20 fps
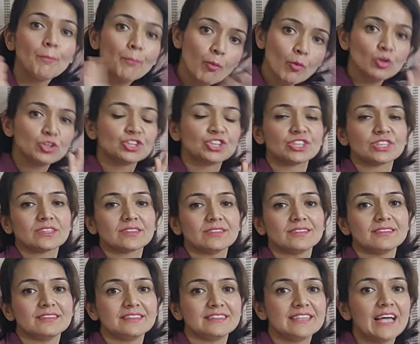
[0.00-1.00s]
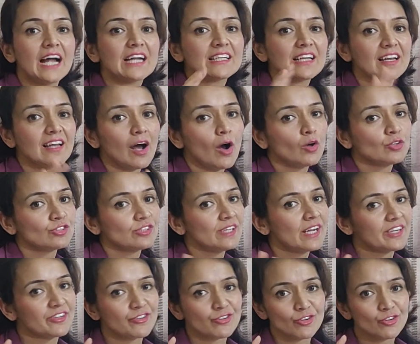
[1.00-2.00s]
push that allows
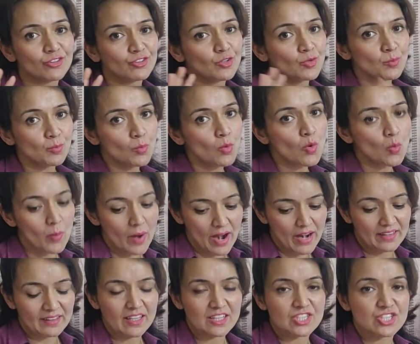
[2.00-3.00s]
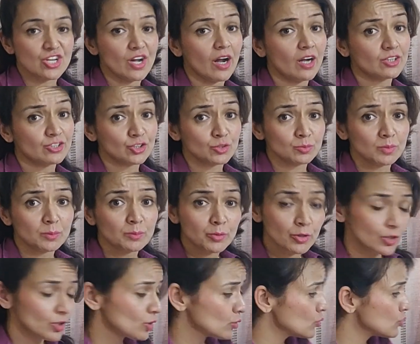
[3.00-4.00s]
electron to move and the charge to be
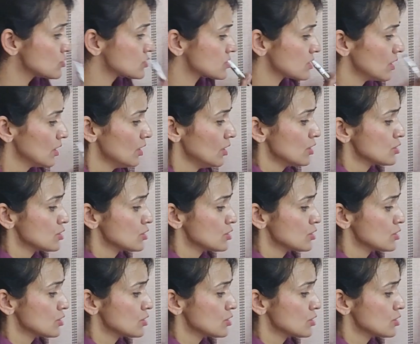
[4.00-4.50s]
produced.